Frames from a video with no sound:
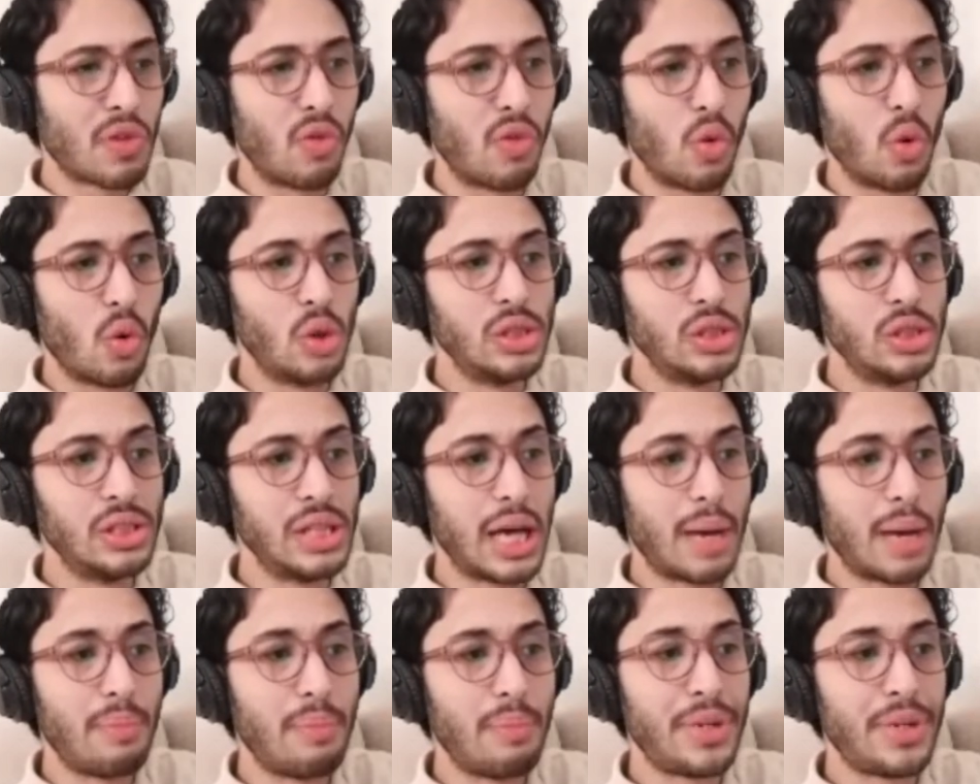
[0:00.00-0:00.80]
for
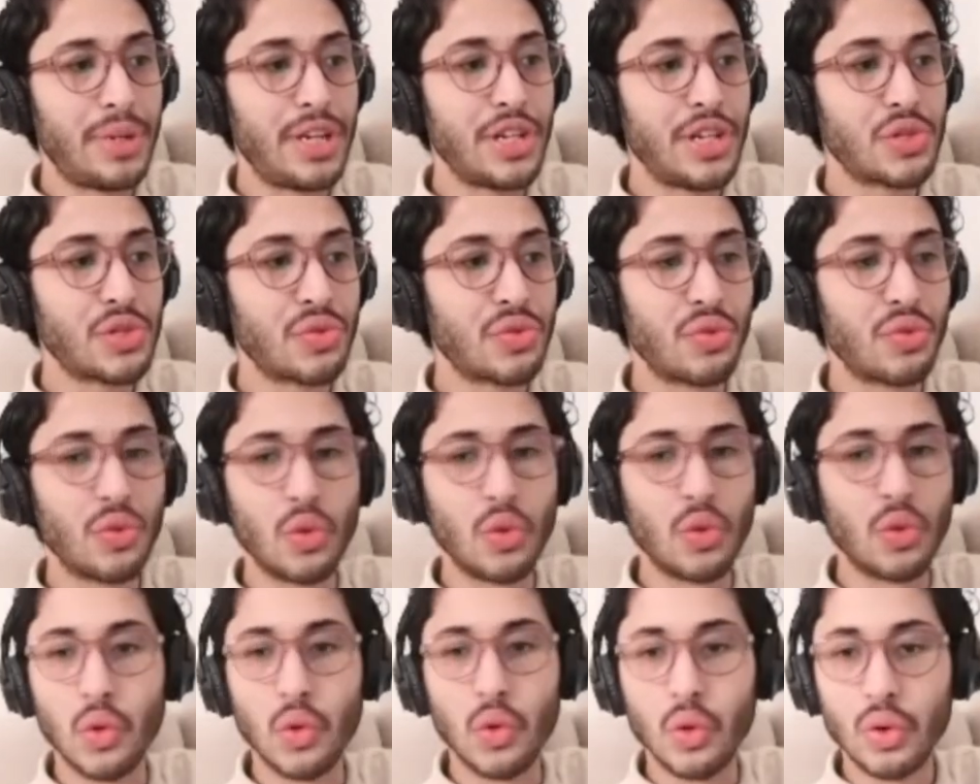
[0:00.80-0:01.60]
a
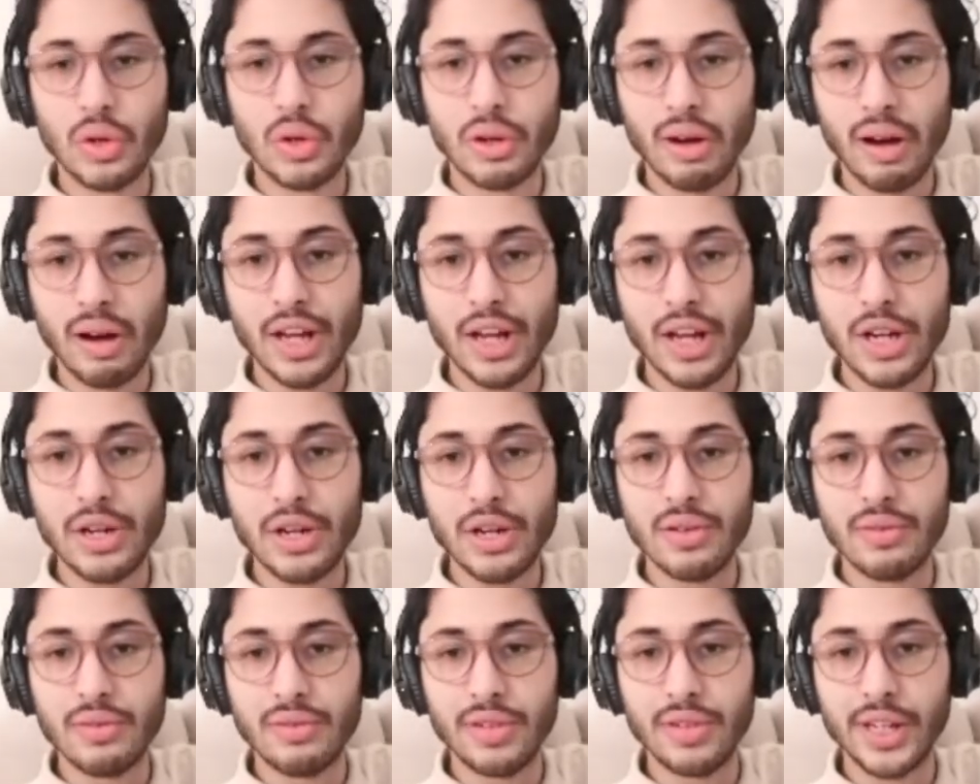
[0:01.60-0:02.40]
peaceful kind
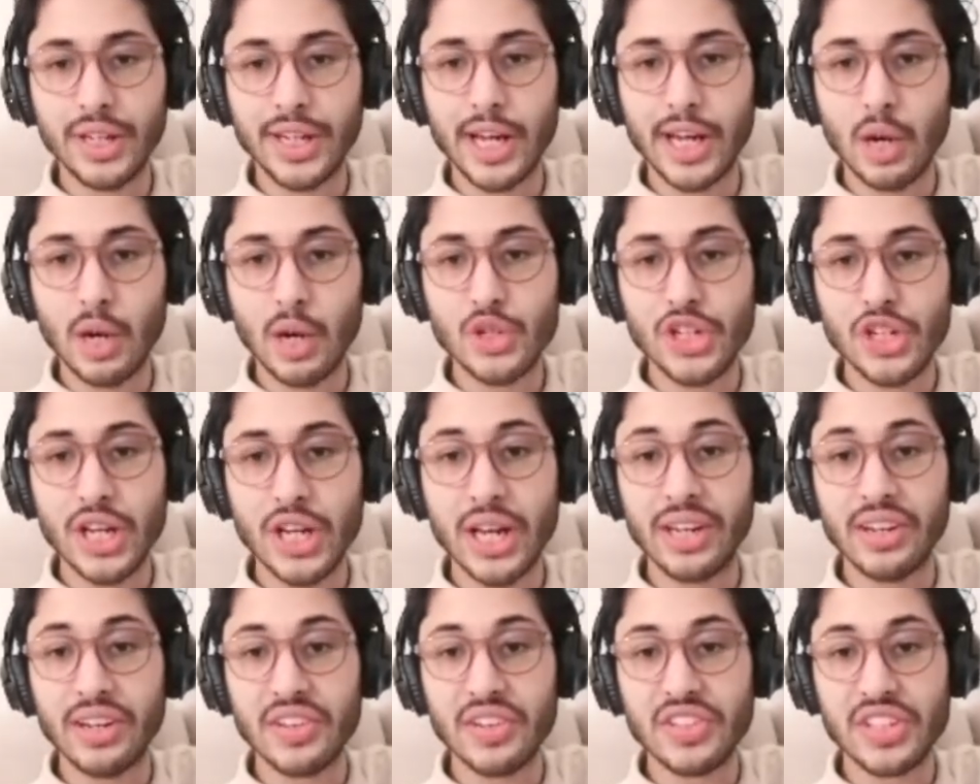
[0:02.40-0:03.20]
of
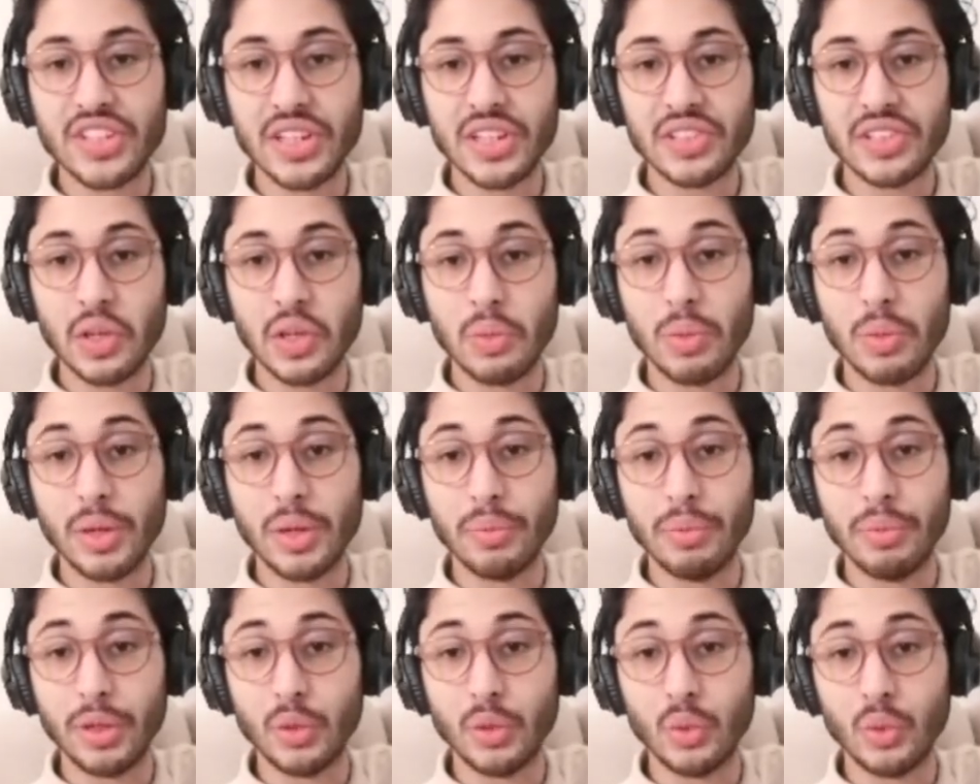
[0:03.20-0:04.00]
negotiated
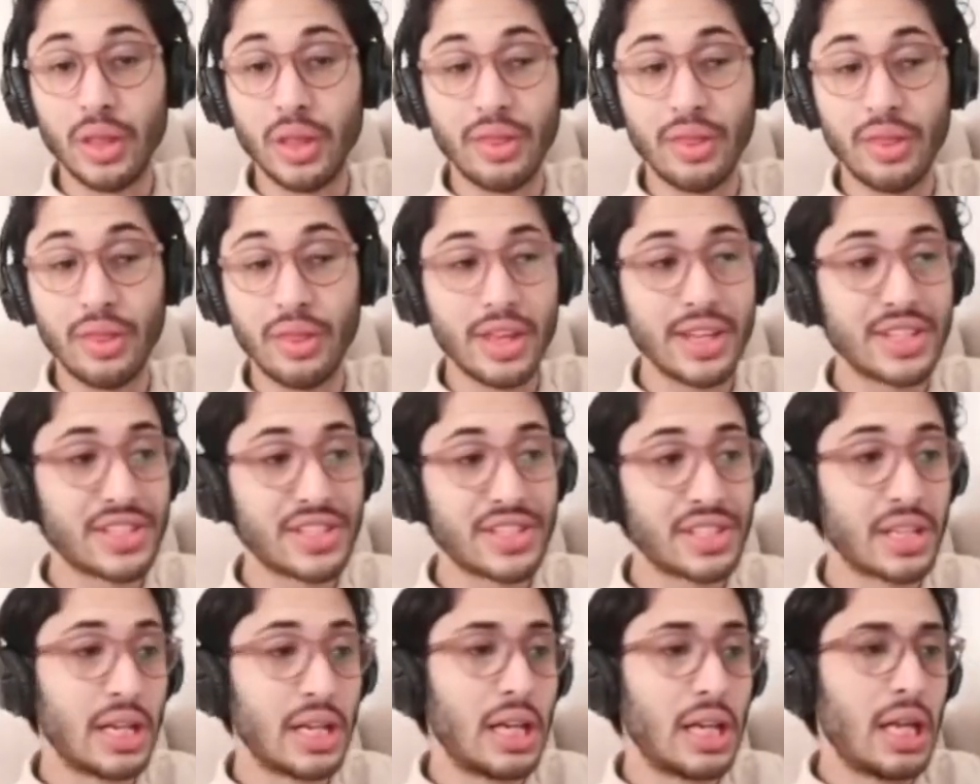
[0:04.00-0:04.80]
settlement between
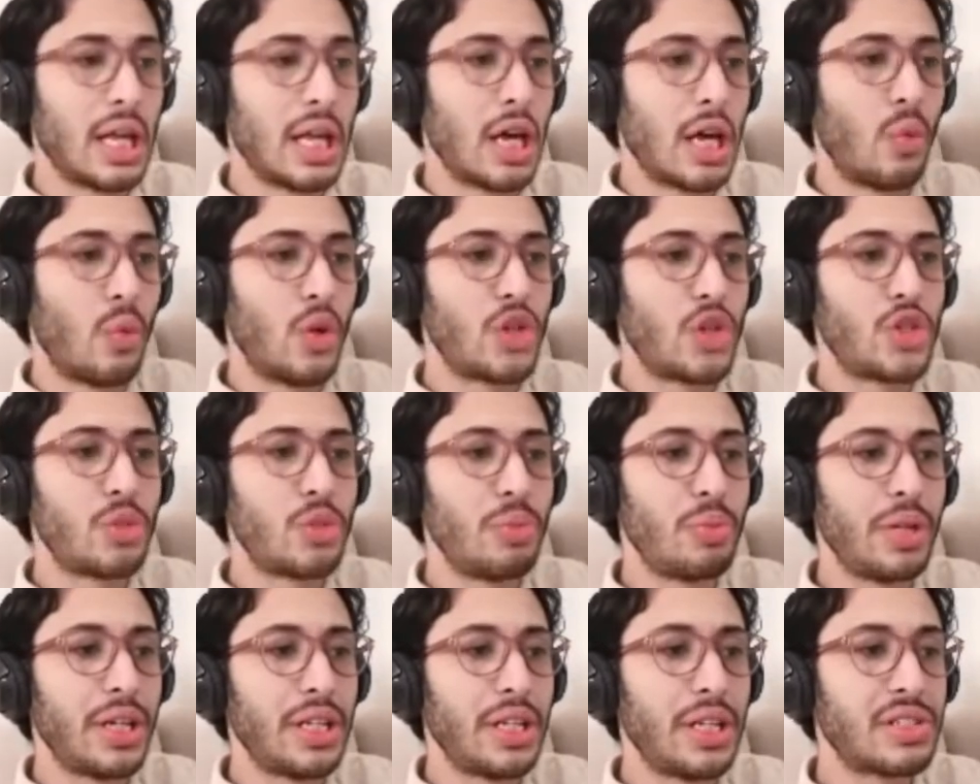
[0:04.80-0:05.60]
this,
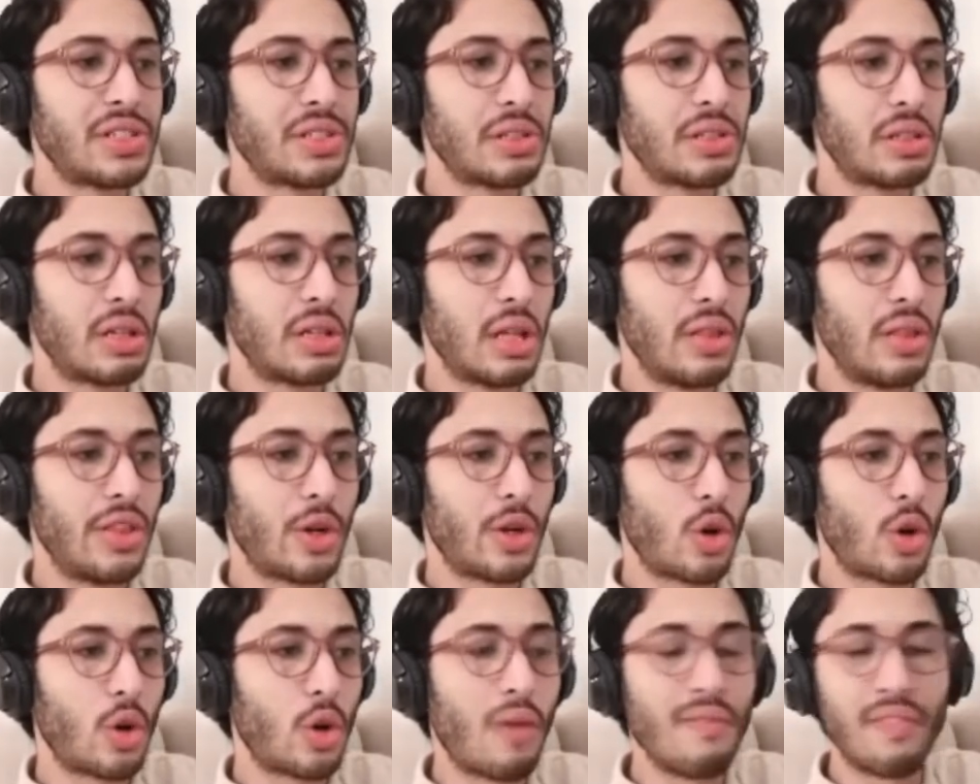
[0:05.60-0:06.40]
which means
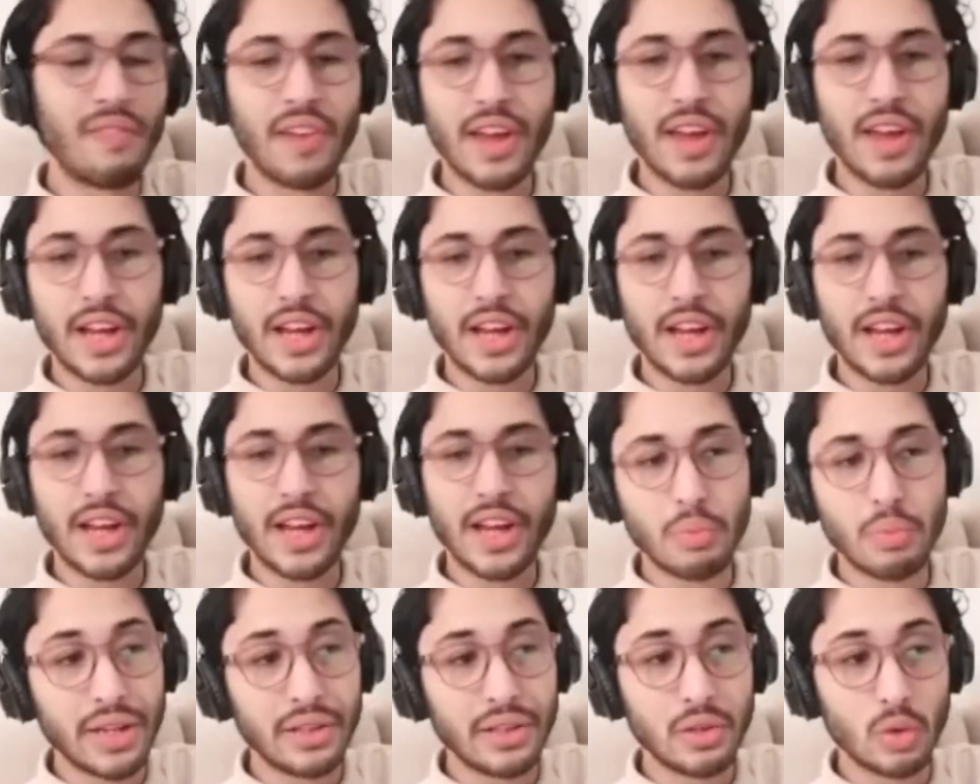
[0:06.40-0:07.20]
the conflict
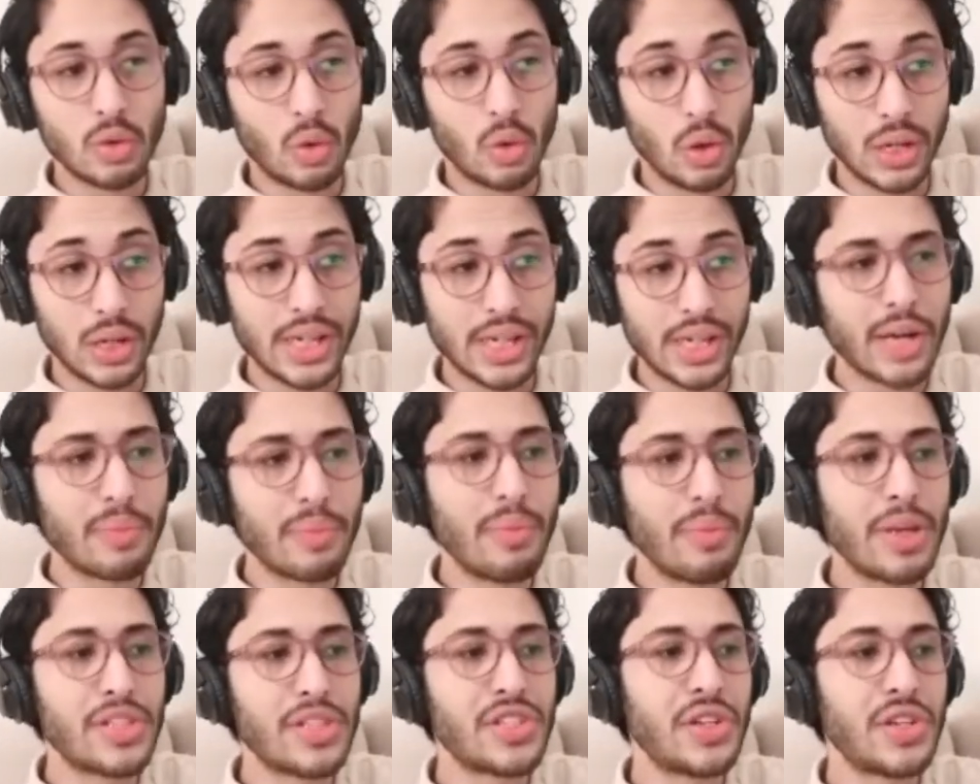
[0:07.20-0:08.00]
might only
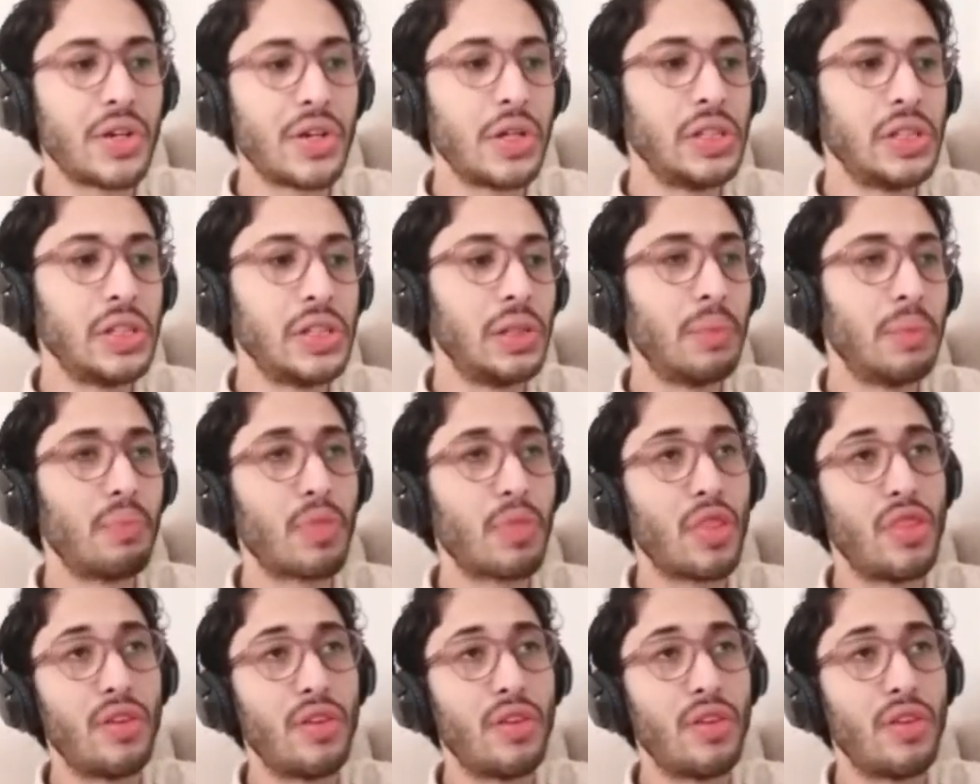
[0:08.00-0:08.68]
get messier.